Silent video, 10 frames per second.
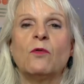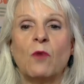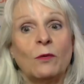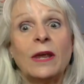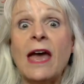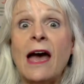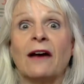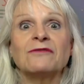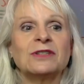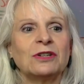what we
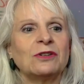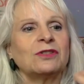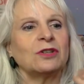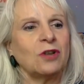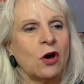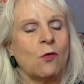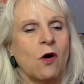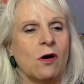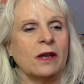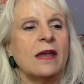have to
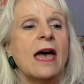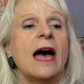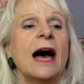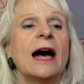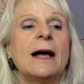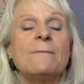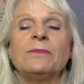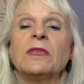go on.